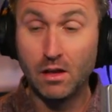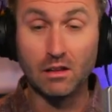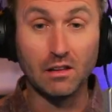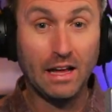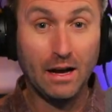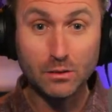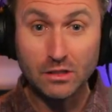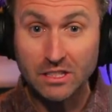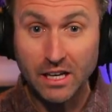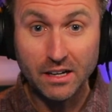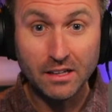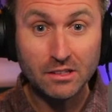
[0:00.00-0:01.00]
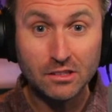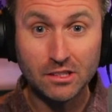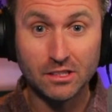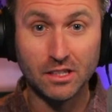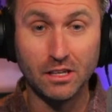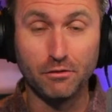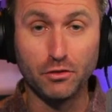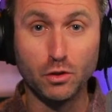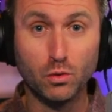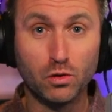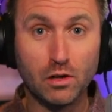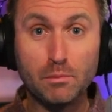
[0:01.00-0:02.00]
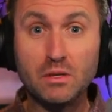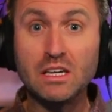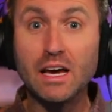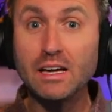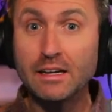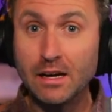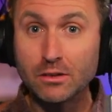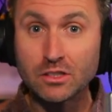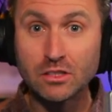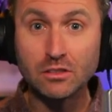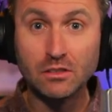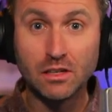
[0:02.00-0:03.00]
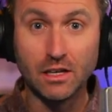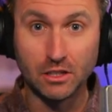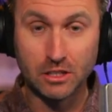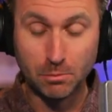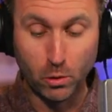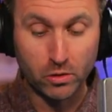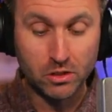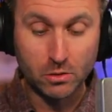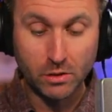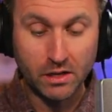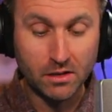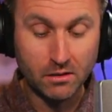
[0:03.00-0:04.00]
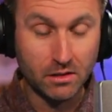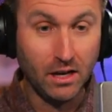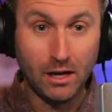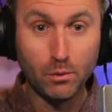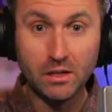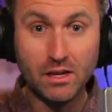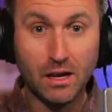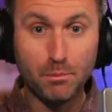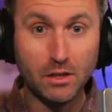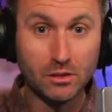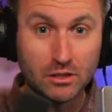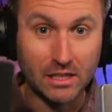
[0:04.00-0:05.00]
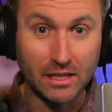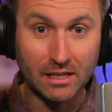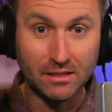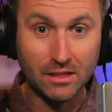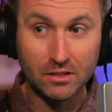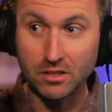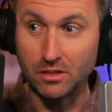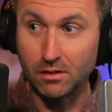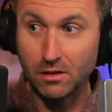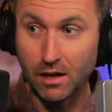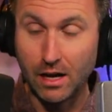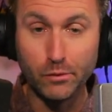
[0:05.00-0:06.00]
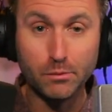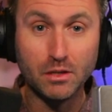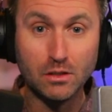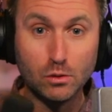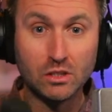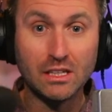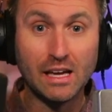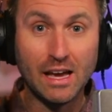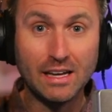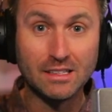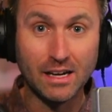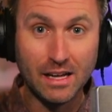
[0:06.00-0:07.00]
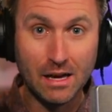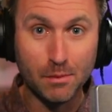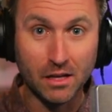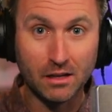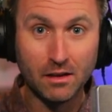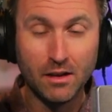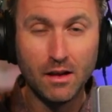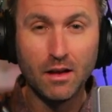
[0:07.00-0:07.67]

Loud settings, if you were a PA announcer in a sports arena, yeah, I would not be using a condenser. I would be using a dynamic.